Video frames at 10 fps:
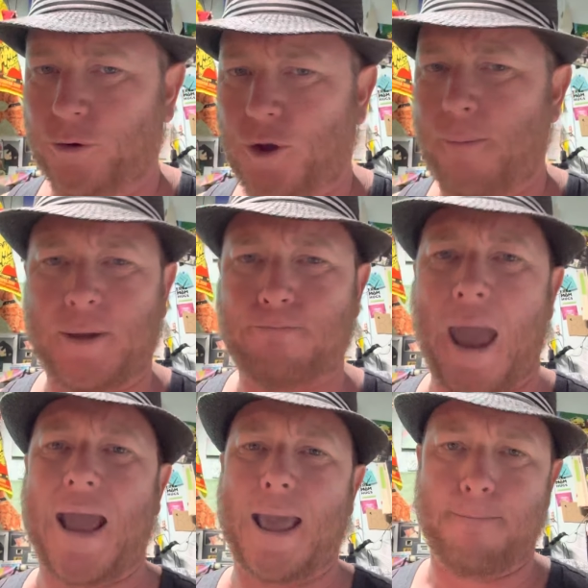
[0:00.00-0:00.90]
coming
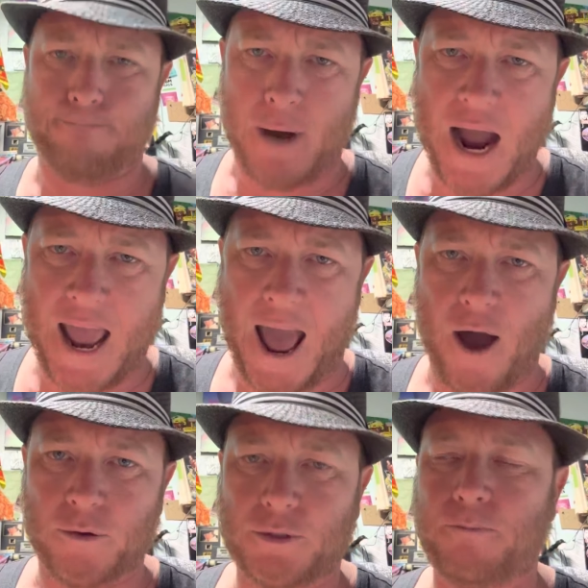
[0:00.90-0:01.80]
back at my
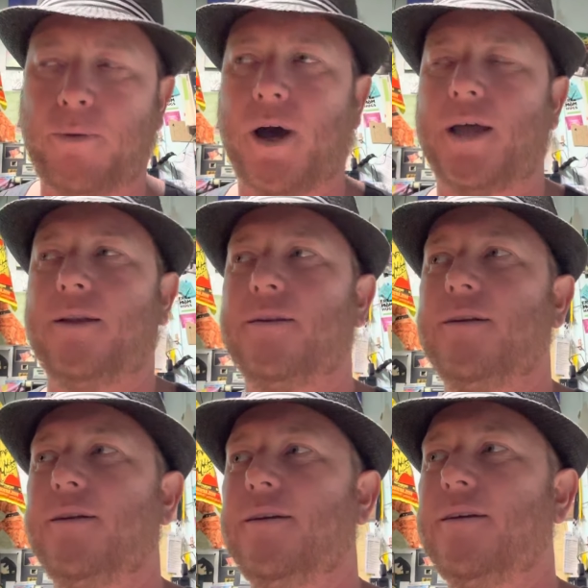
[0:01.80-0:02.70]
house, but
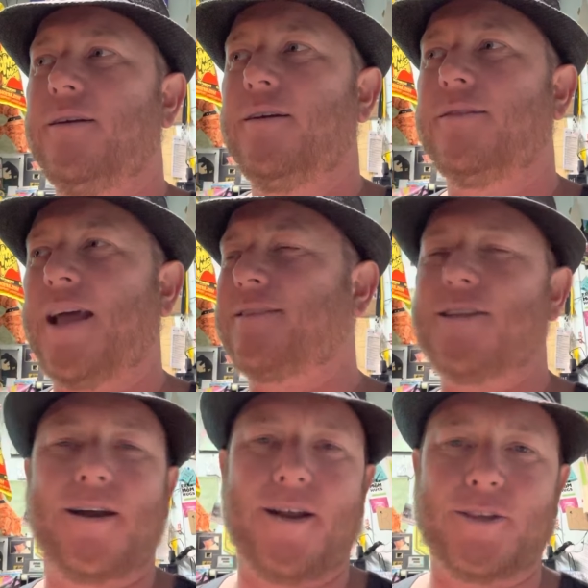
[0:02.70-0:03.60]
that's
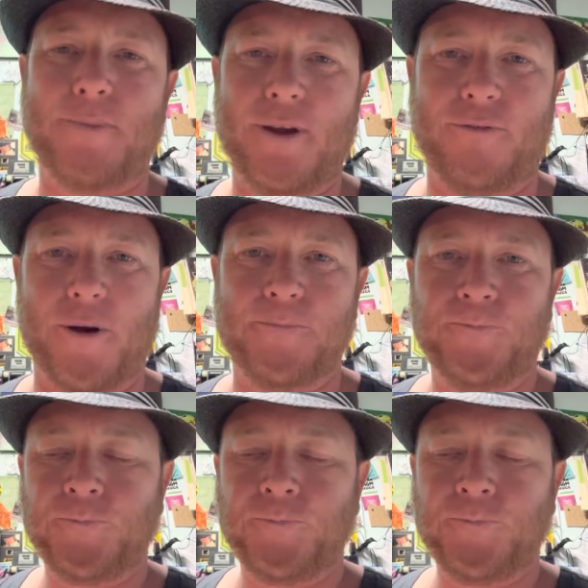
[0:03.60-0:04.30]
not Knott's Berry Farm.